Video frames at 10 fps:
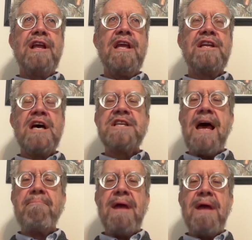he does
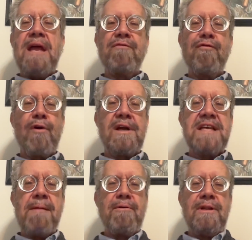not mention, for
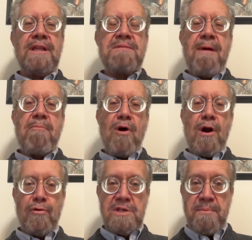example, in this
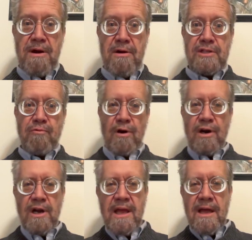memoir, who his parents were.